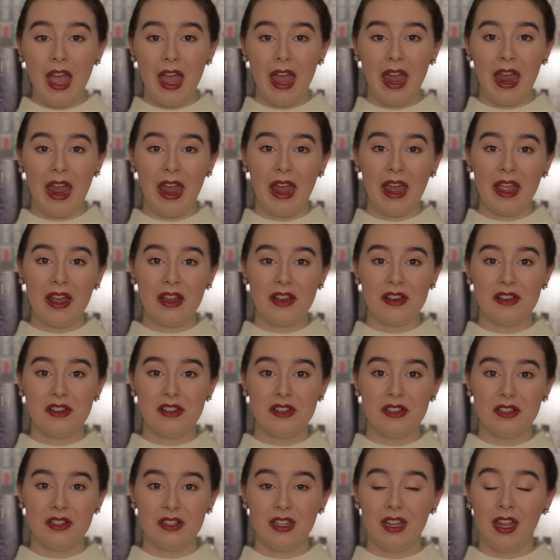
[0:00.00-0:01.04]

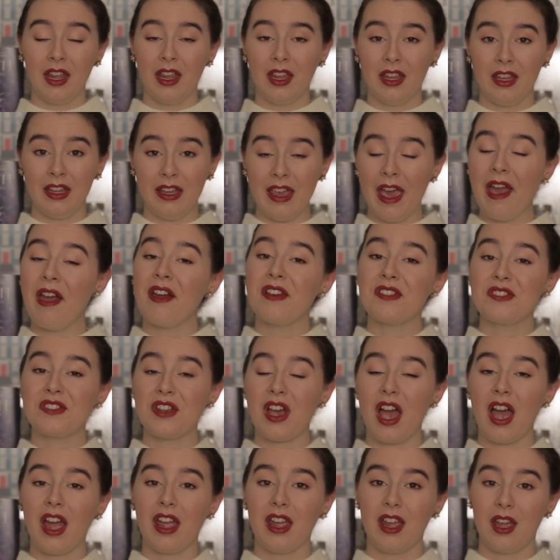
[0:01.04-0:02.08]
And yes,
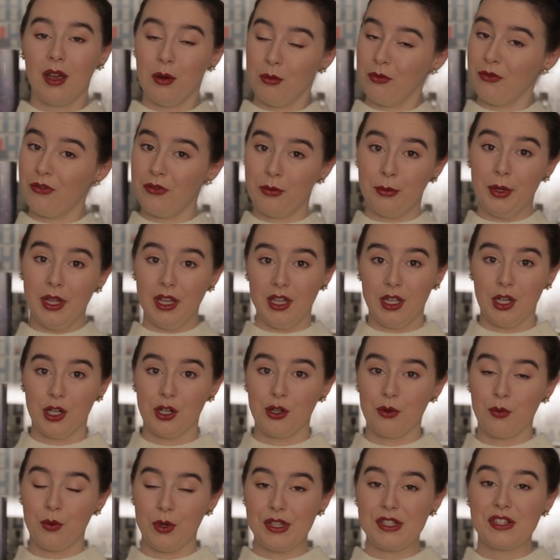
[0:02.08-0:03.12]
I am
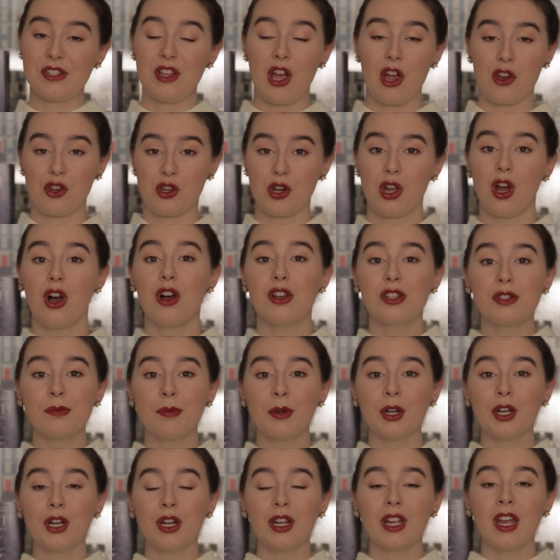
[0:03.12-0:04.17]
familiar with Sasha
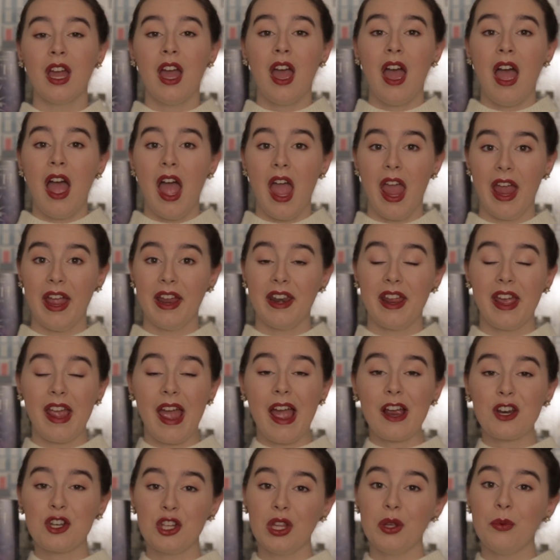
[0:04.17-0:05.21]
Alsberg, and I
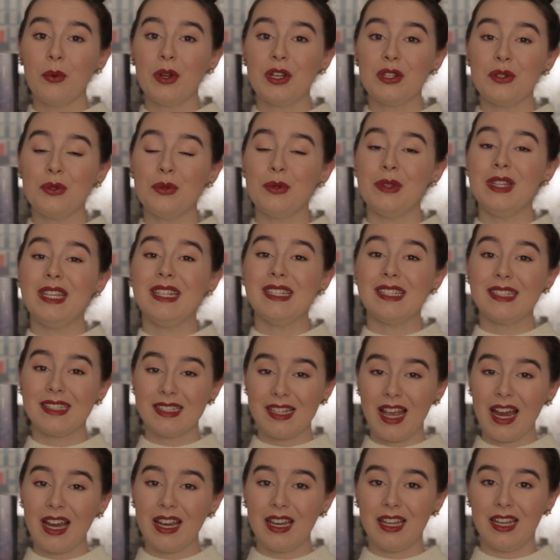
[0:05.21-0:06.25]
actually went to the
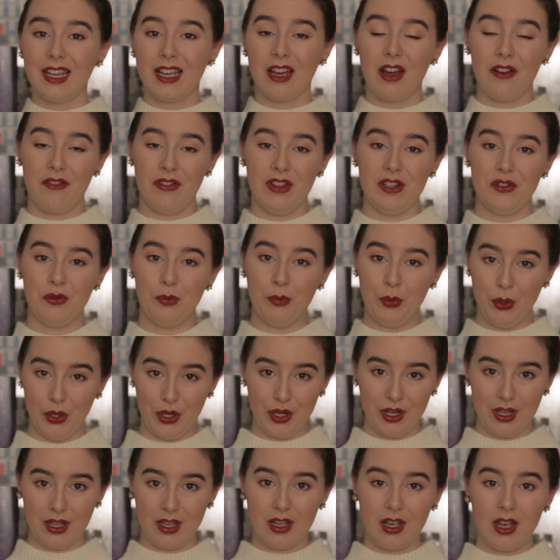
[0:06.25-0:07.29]
signing of this
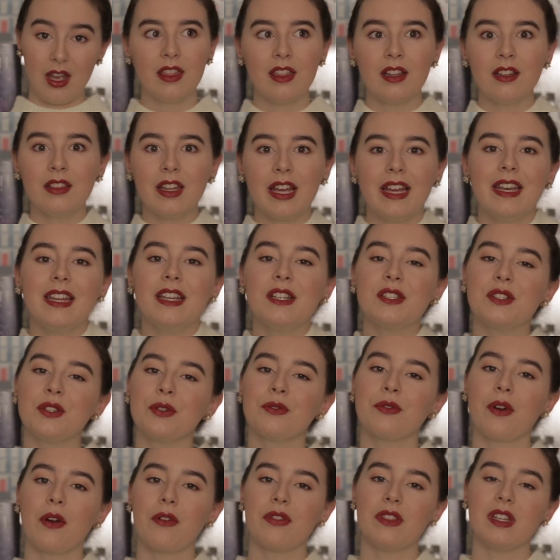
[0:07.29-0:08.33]
book. The ladies
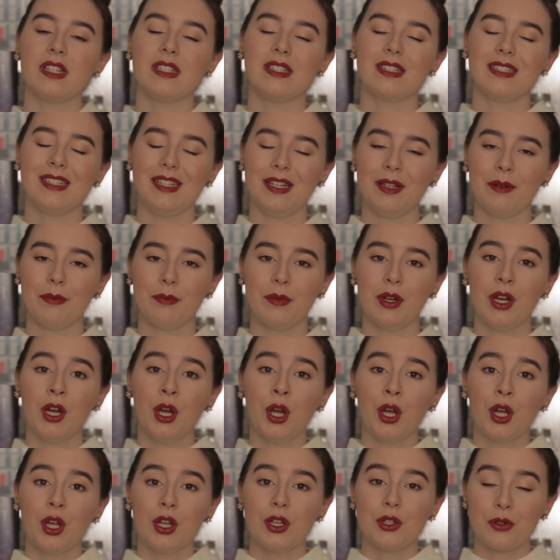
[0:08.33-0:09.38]
who wrote this seem
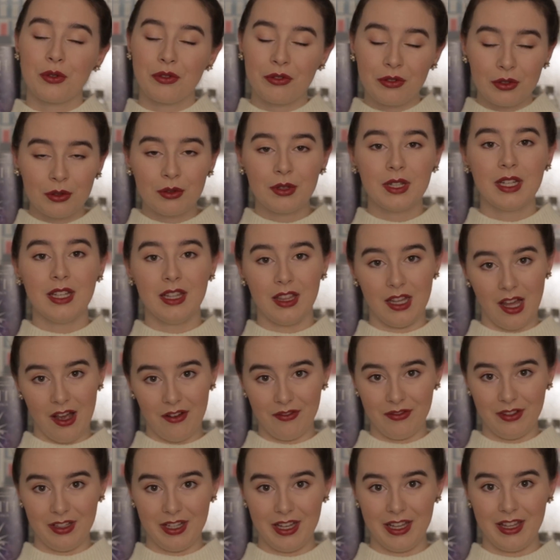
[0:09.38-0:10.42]
truly
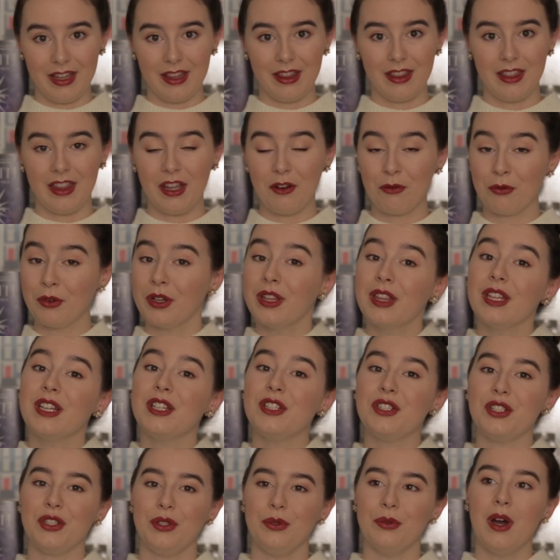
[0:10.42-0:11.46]
lovely. They really
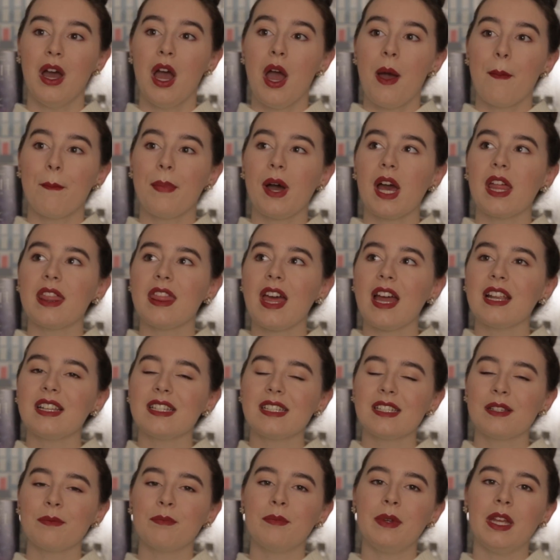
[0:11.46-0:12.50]
do. But that
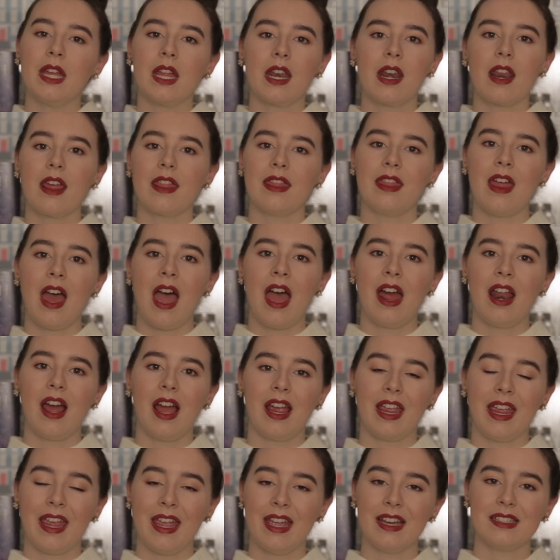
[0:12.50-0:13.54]
doesn't mean that
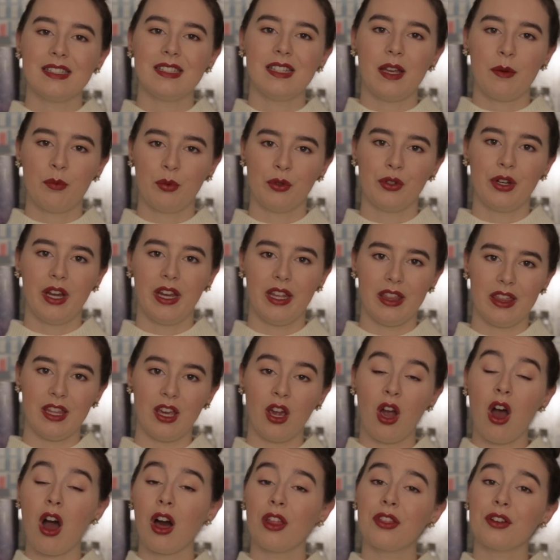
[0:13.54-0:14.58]
I can't separate
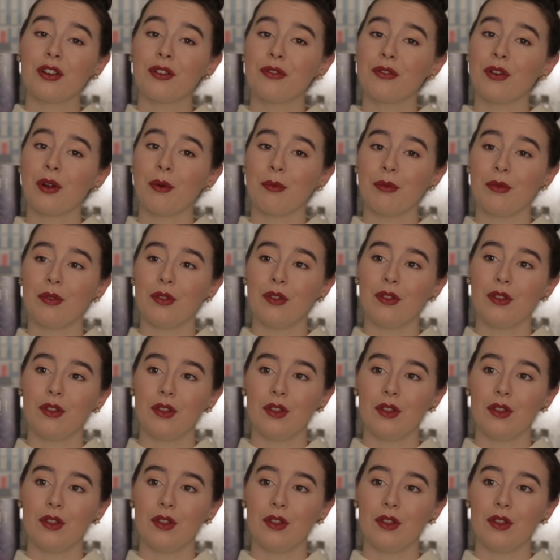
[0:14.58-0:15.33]
the author from